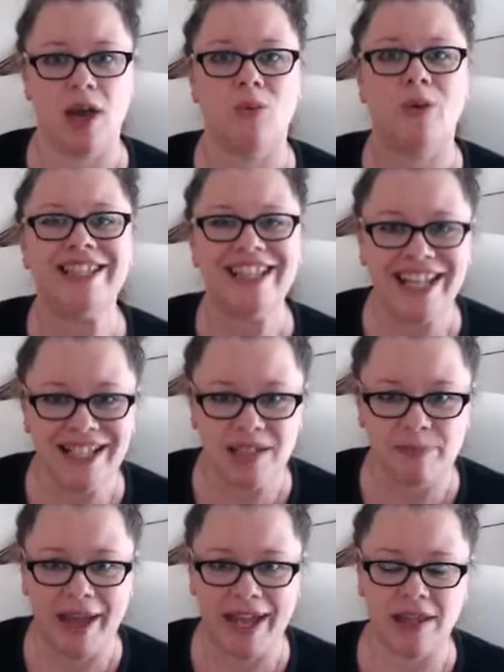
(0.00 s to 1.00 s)
We need to
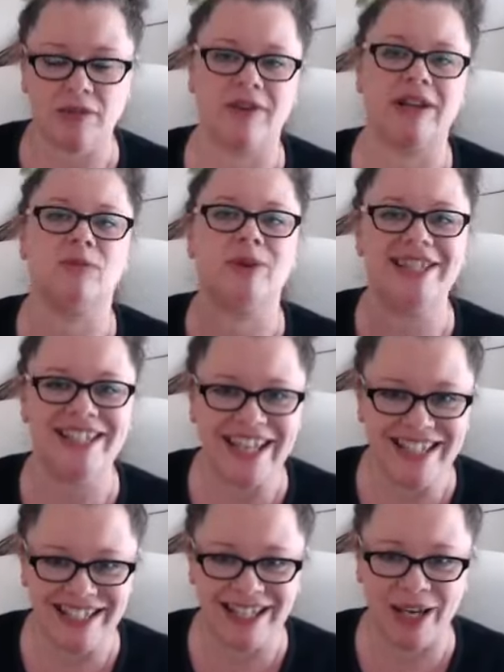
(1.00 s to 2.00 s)
pay the rent. We
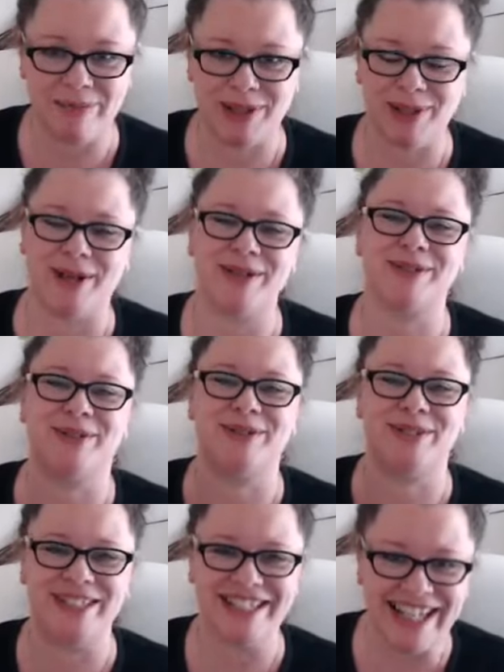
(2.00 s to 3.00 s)
need to keep the lights on.
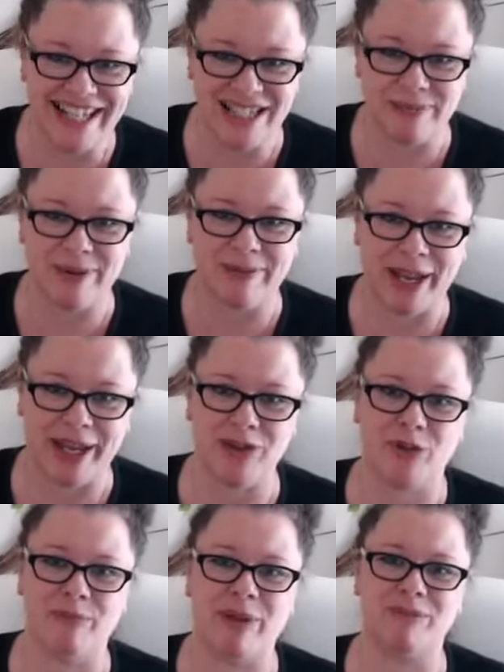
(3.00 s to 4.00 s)
You need to be paying
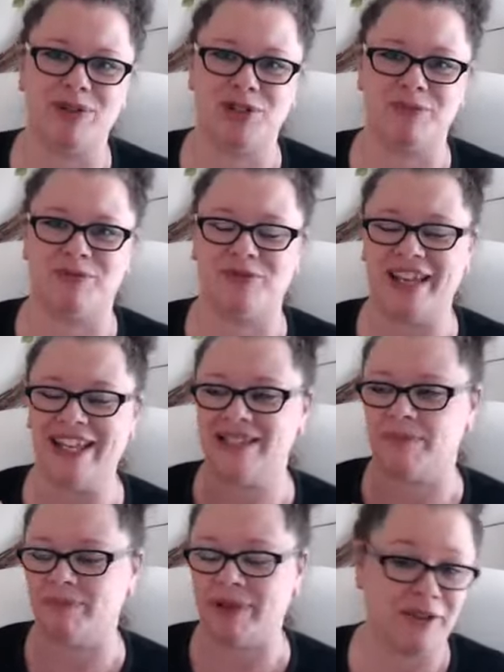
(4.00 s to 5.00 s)
your membership fees
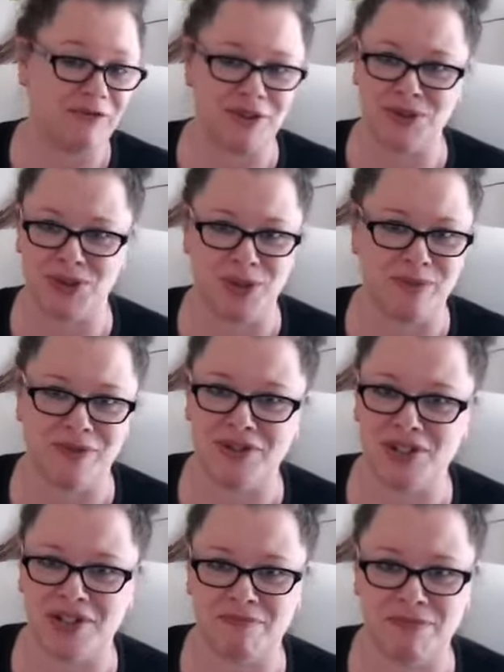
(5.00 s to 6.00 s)
and paying for your
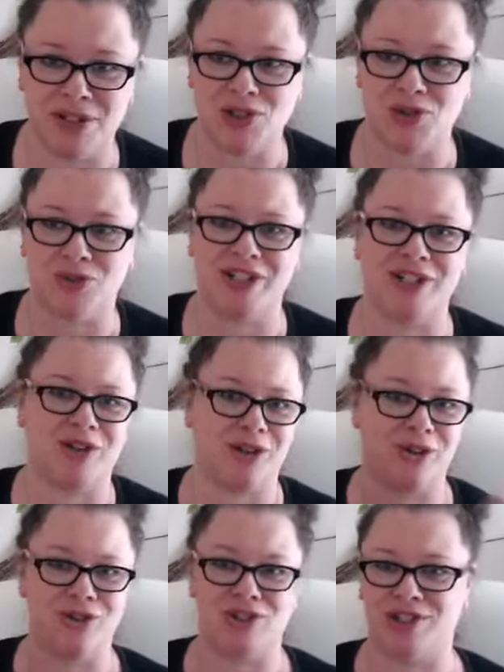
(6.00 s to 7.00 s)
supervision and mentoring and
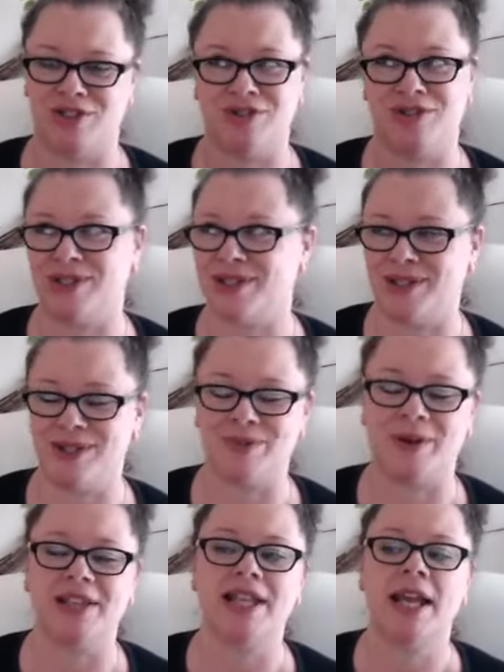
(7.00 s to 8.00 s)
coaching and goodness knows
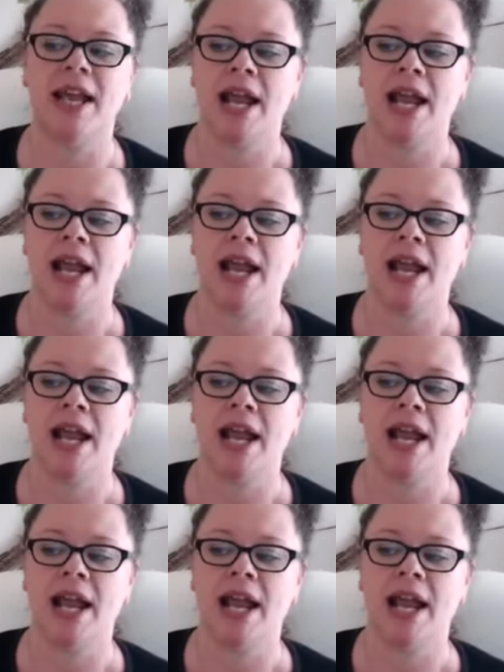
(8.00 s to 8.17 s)
what.